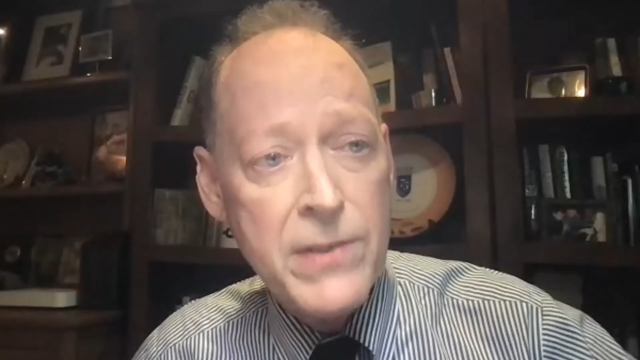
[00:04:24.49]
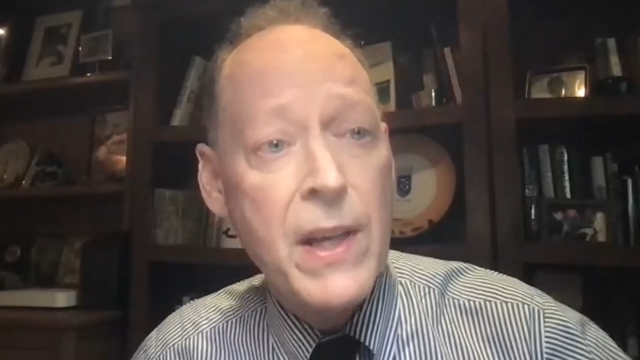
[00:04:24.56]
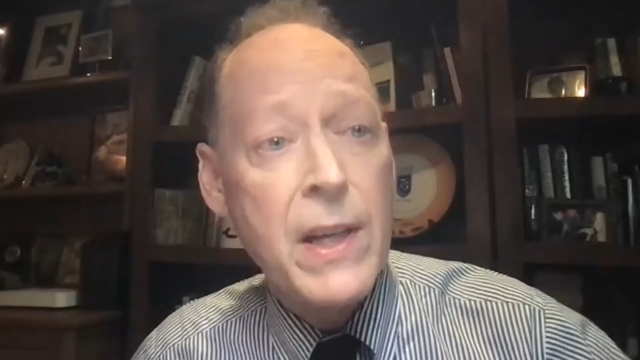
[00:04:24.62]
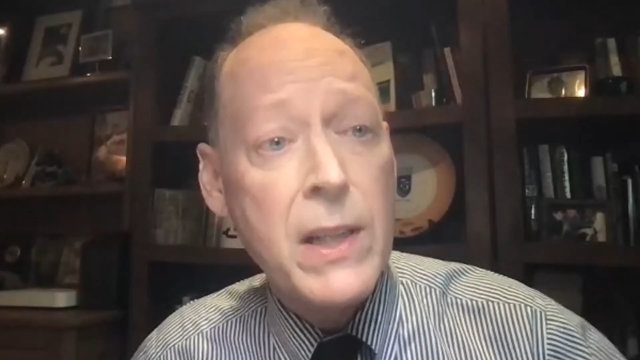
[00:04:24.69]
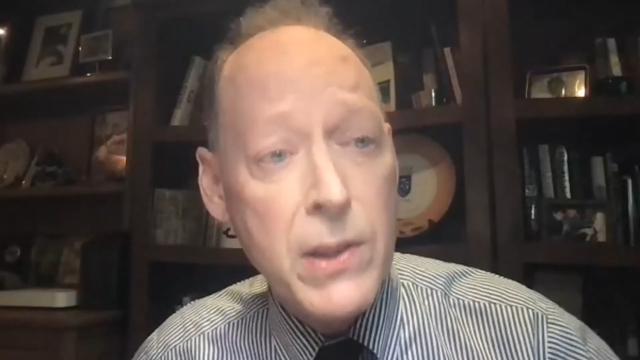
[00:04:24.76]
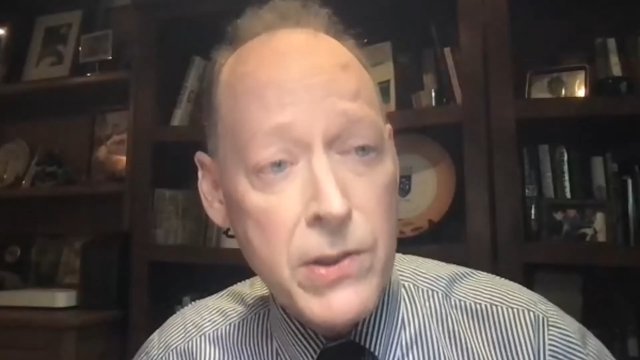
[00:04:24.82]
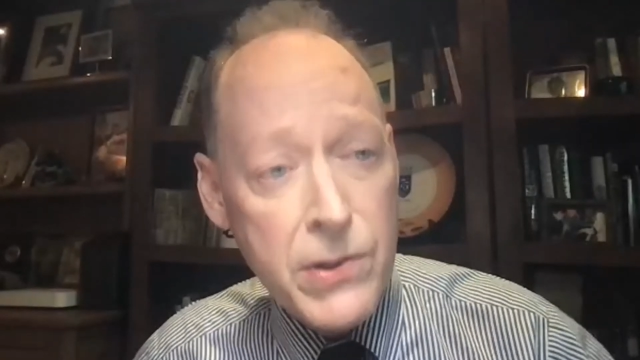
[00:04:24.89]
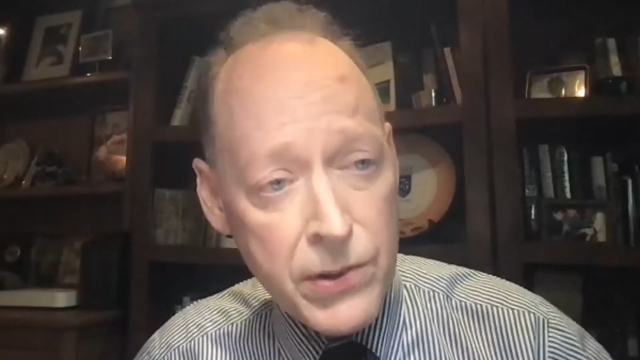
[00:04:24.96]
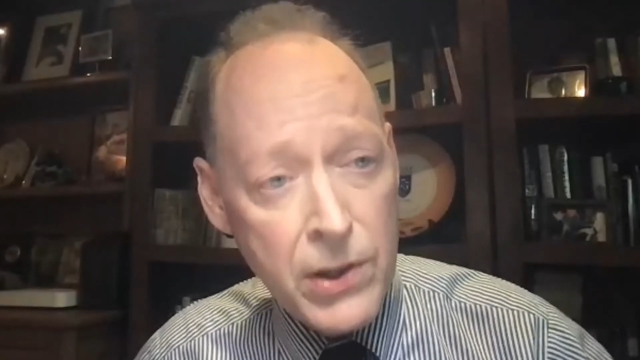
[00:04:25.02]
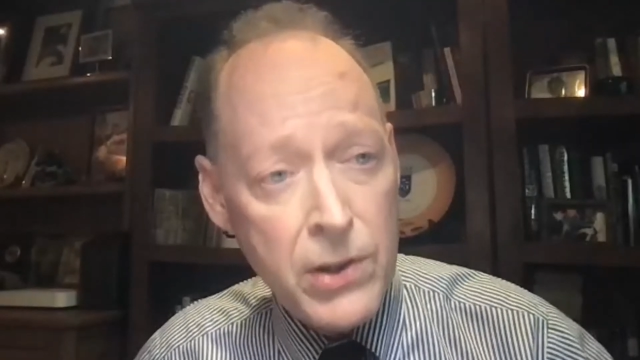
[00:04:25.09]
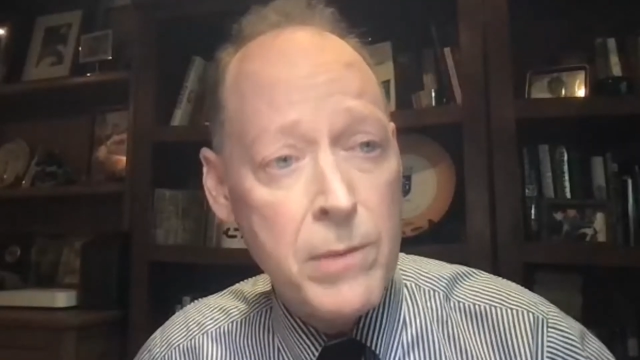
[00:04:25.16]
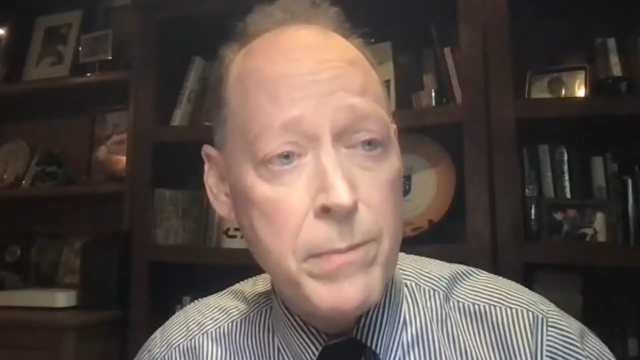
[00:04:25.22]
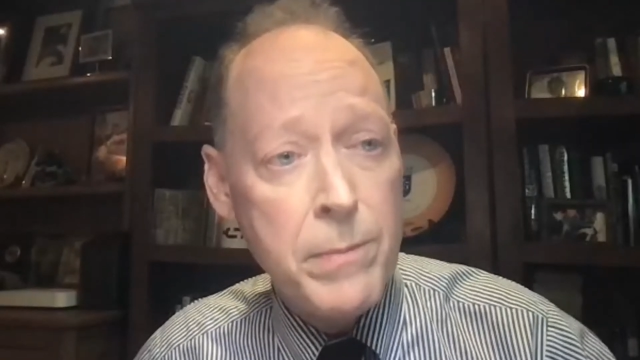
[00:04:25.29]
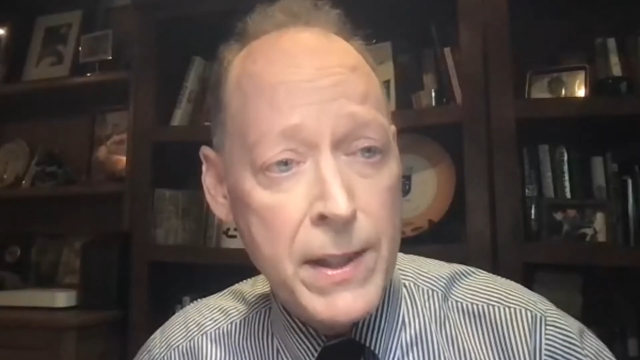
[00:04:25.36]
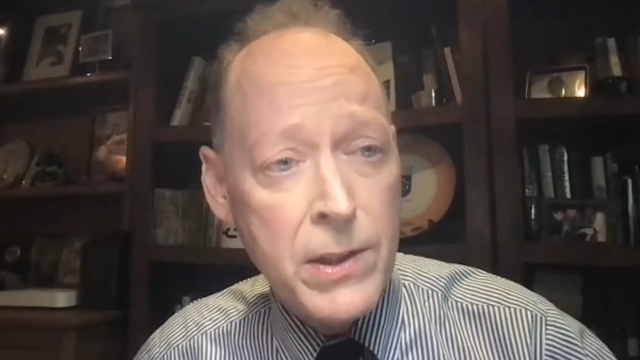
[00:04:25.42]
and consider
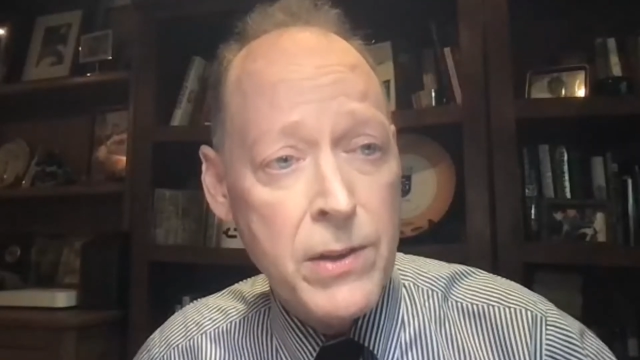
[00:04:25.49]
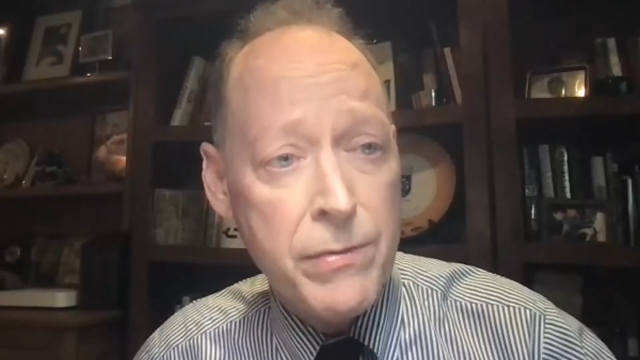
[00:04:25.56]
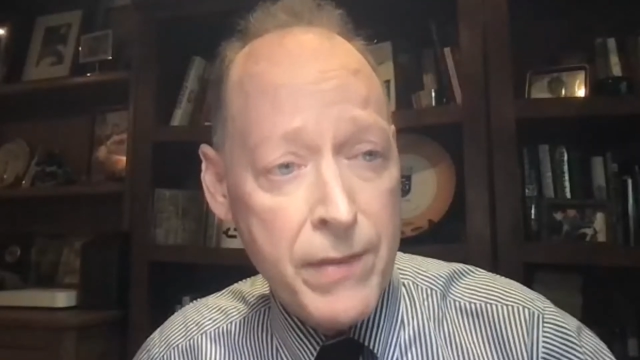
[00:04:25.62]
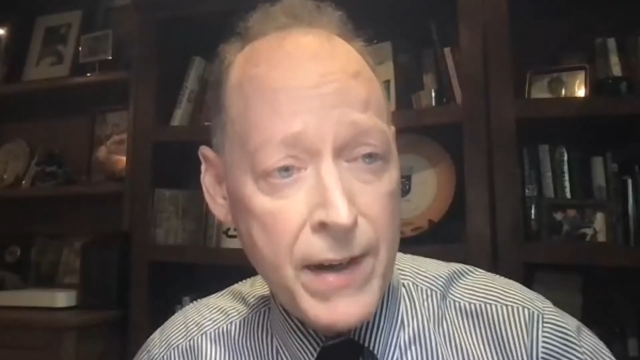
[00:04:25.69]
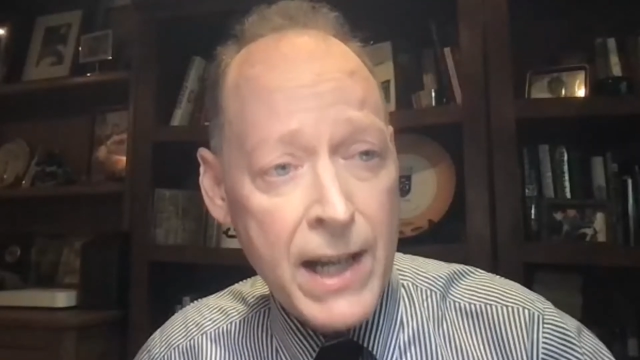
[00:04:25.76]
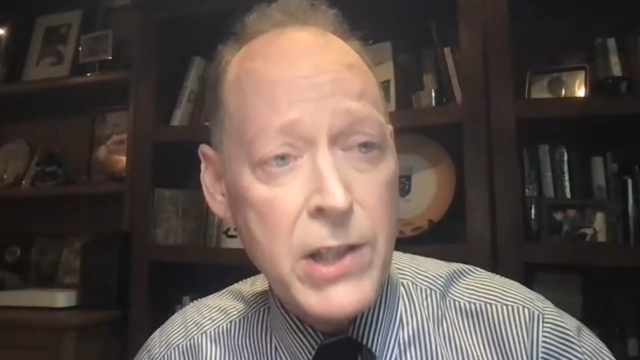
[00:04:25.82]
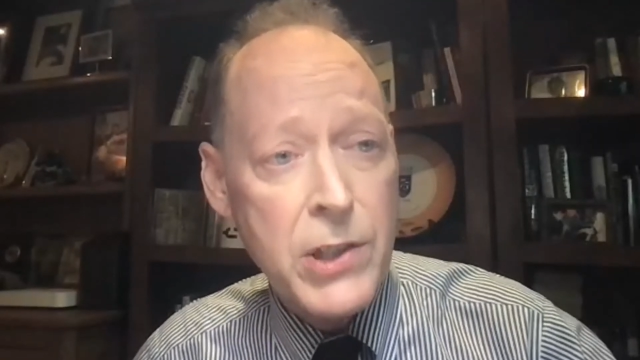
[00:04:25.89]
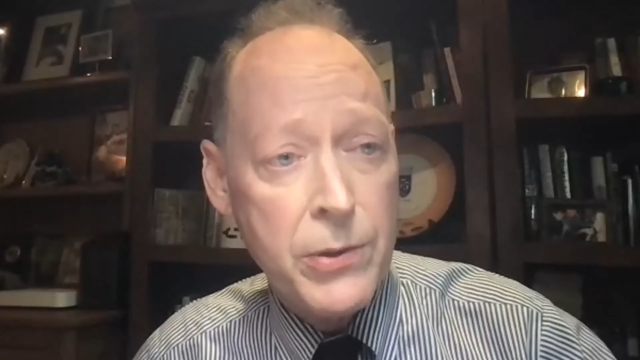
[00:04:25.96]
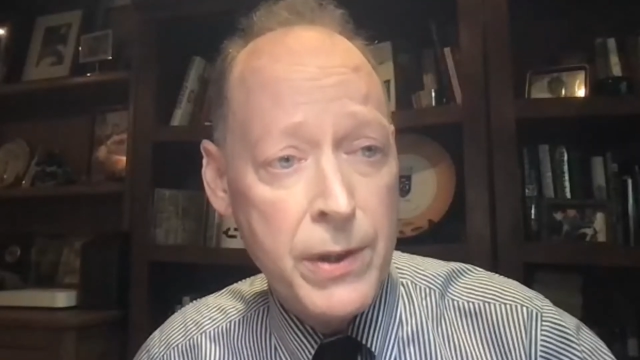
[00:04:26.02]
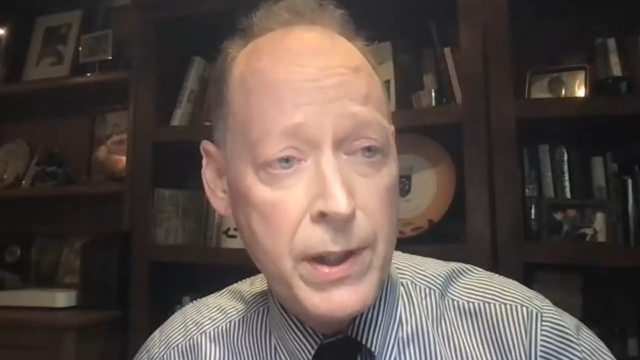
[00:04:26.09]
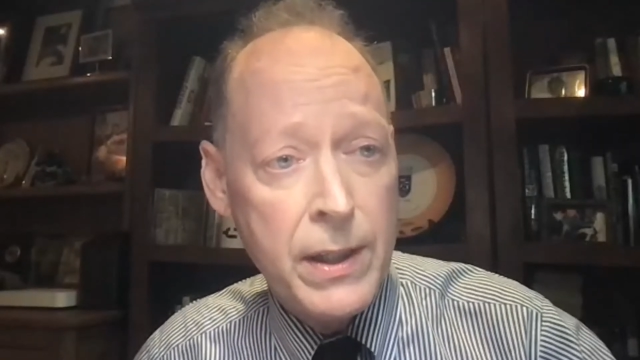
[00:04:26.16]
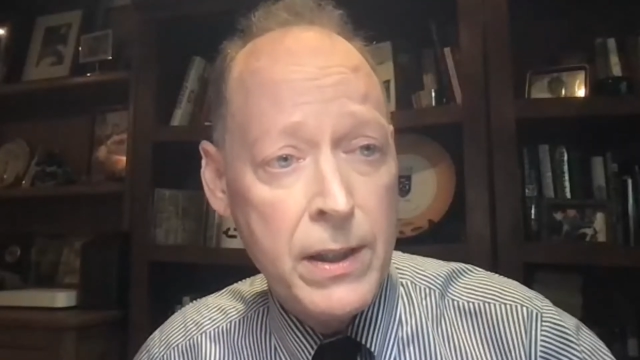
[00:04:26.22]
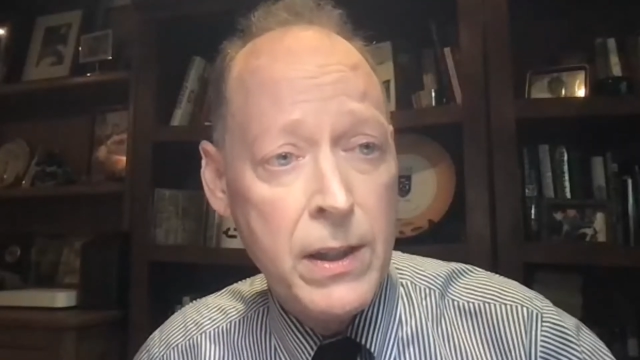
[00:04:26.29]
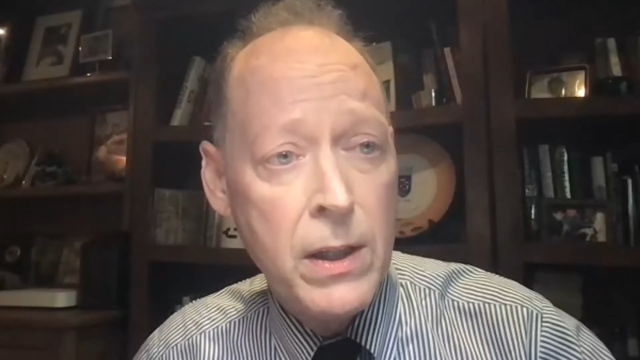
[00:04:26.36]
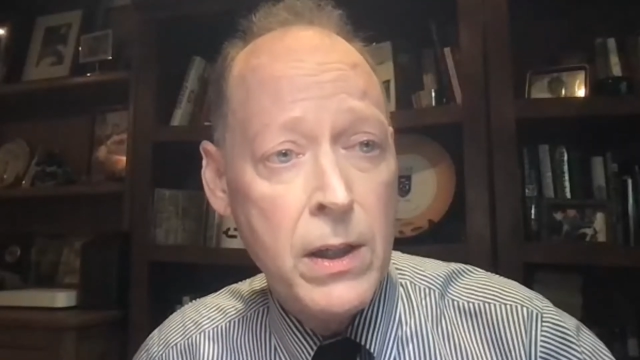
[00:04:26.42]
manufacturing